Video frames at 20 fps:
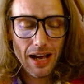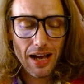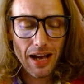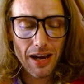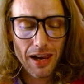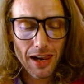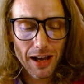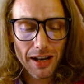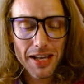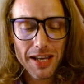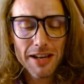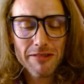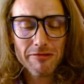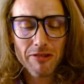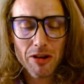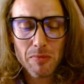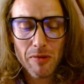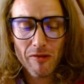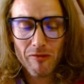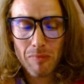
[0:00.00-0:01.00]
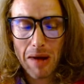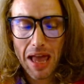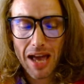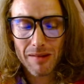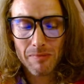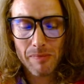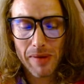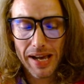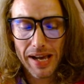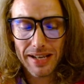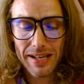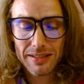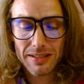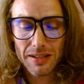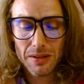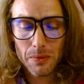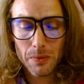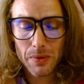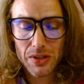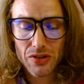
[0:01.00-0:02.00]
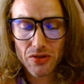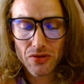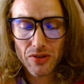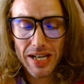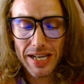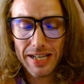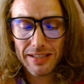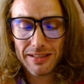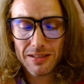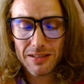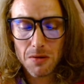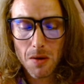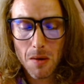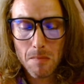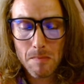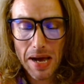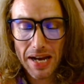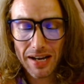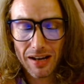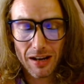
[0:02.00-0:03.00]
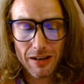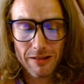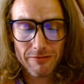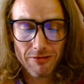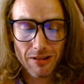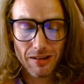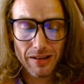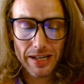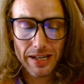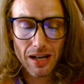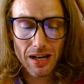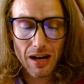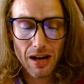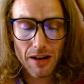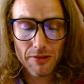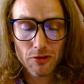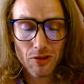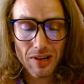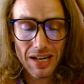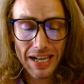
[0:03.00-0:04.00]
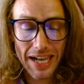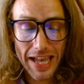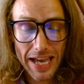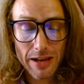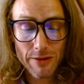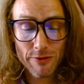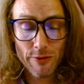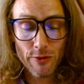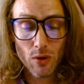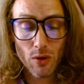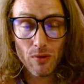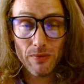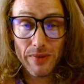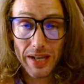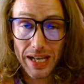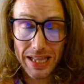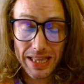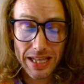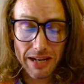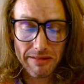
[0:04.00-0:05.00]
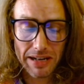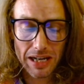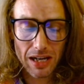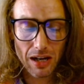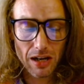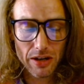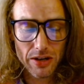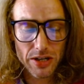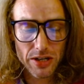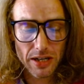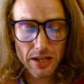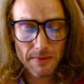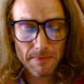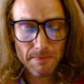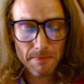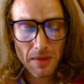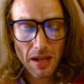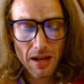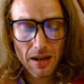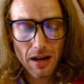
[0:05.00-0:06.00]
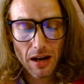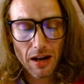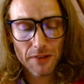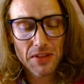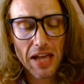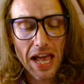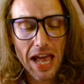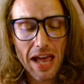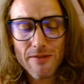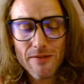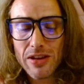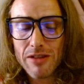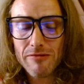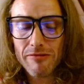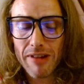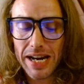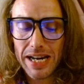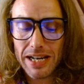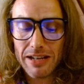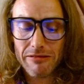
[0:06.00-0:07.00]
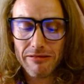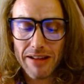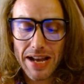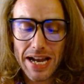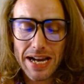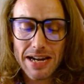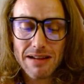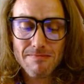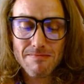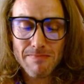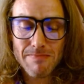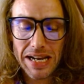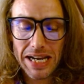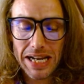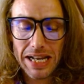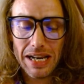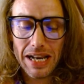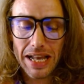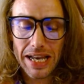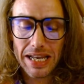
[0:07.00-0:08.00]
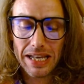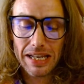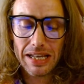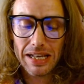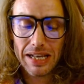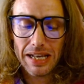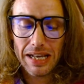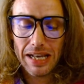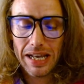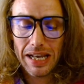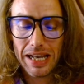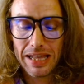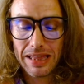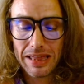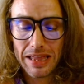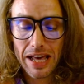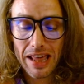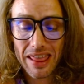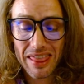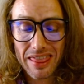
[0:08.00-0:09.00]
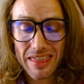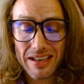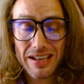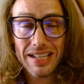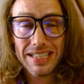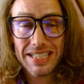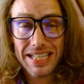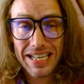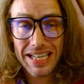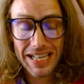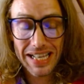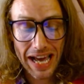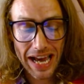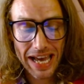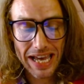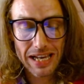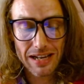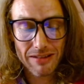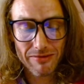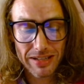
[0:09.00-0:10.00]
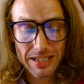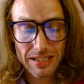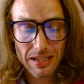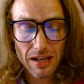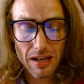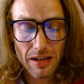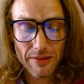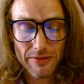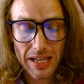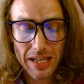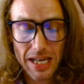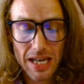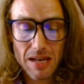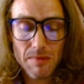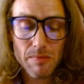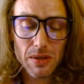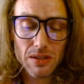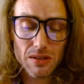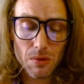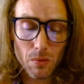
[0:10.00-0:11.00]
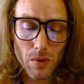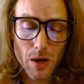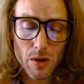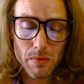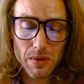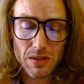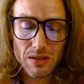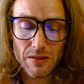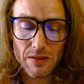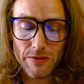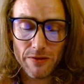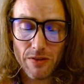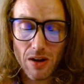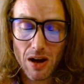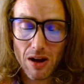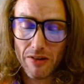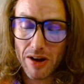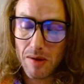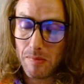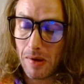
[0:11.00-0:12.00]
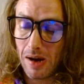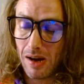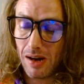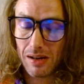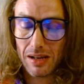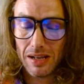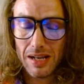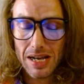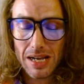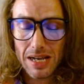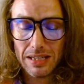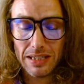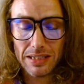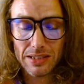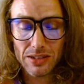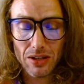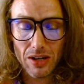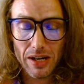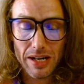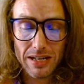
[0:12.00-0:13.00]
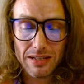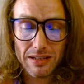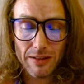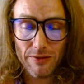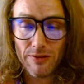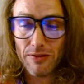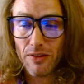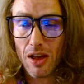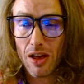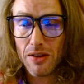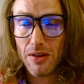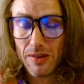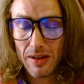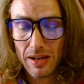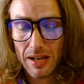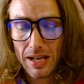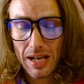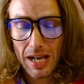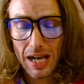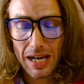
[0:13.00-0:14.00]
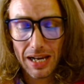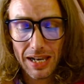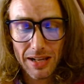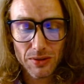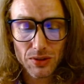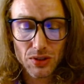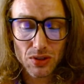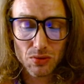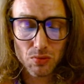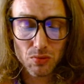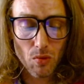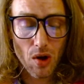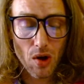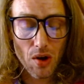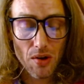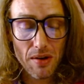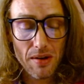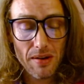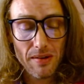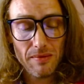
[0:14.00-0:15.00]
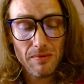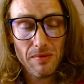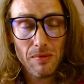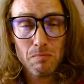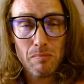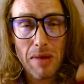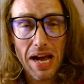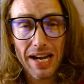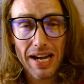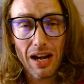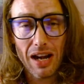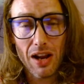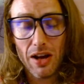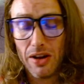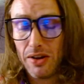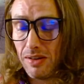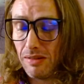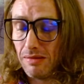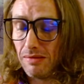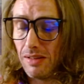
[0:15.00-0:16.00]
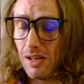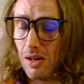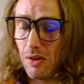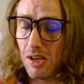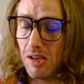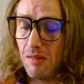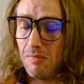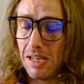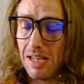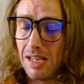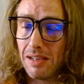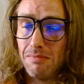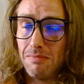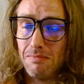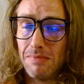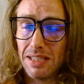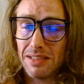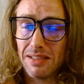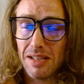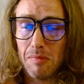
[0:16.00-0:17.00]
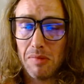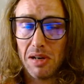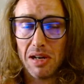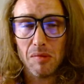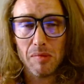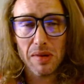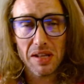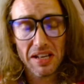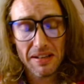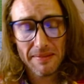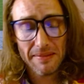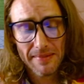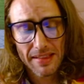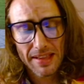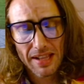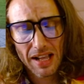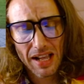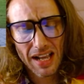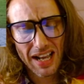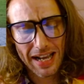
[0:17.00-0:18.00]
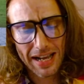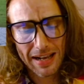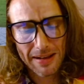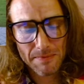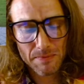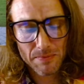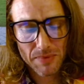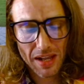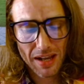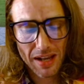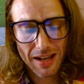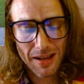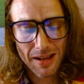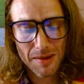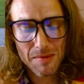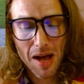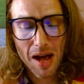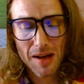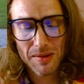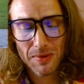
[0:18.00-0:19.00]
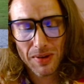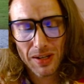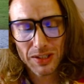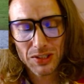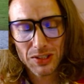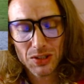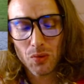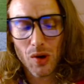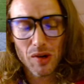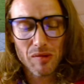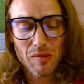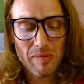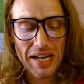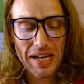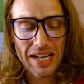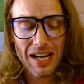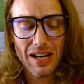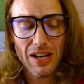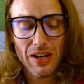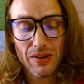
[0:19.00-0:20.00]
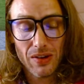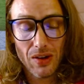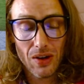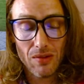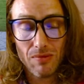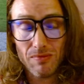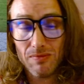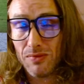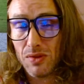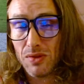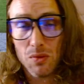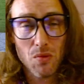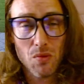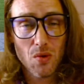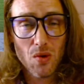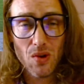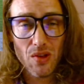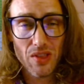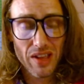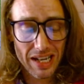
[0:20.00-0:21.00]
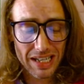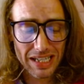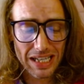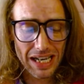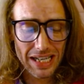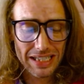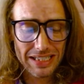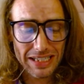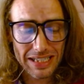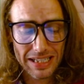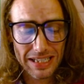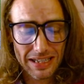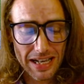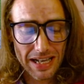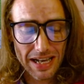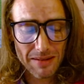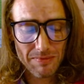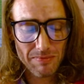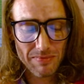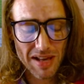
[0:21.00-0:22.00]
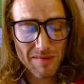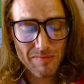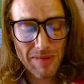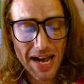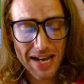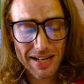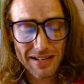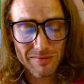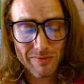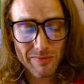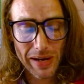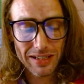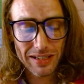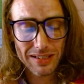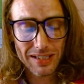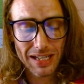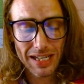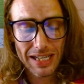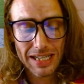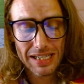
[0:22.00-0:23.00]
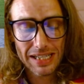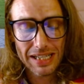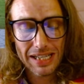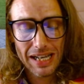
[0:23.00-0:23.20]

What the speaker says: A lucky group of black bears were treated to a pedalo ride after a lake formed in their enclosure. After heavy rain created a mini lake in their 13-acre reserve, keepers at Woburn Safari Park decided to float a little swan pedalo. I'll go back, messed up a little bit there. A swan pedalo on the water that had collected in their paddock, basically.